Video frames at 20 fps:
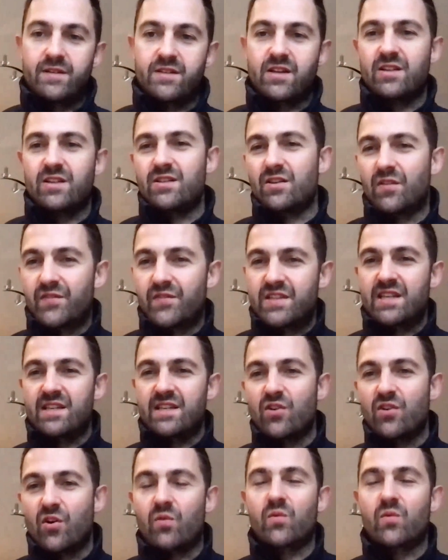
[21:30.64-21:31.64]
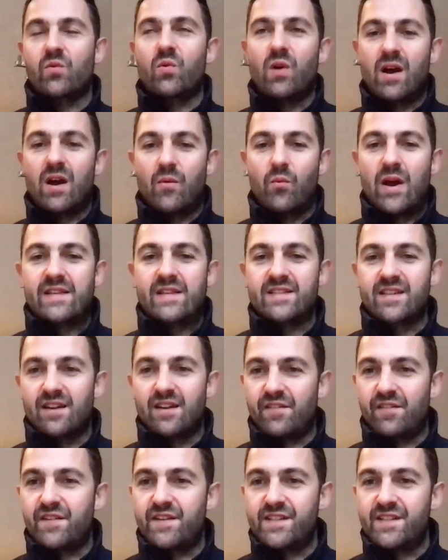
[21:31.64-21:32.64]
because obviously it's not quite wet
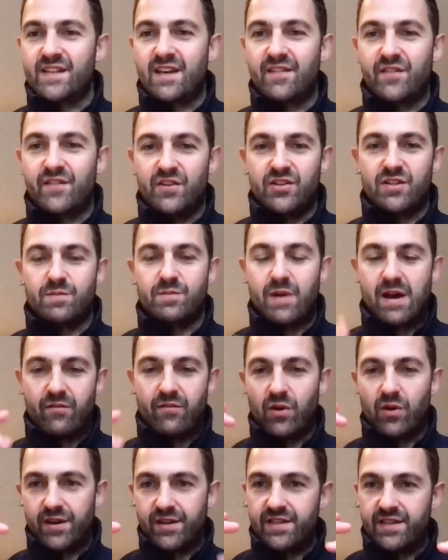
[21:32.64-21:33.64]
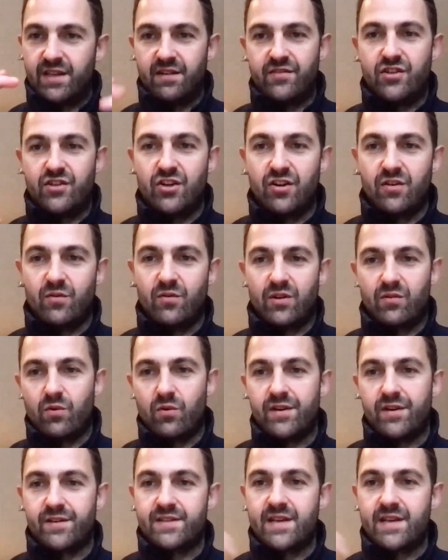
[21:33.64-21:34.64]
enough, is it? If you just have one tin of tuna with
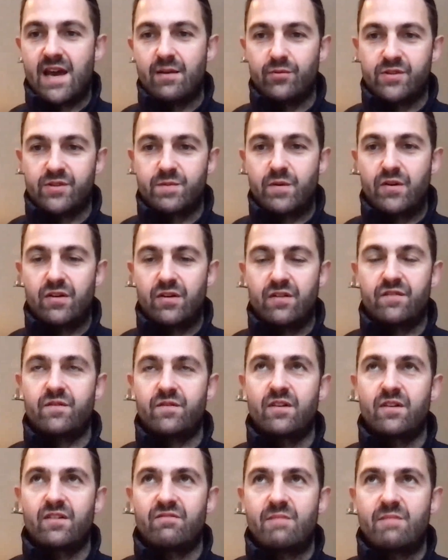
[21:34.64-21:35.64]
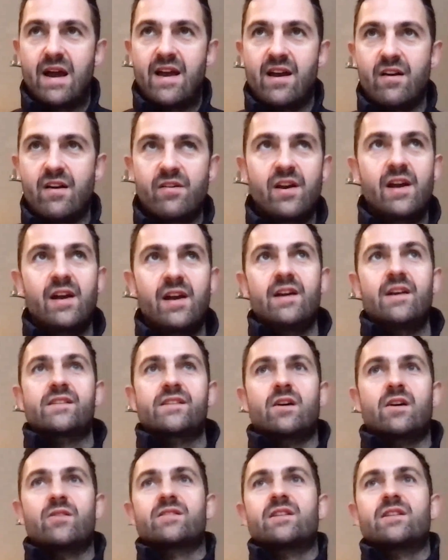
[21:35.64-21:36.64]
1 tablespoon of mayo, so I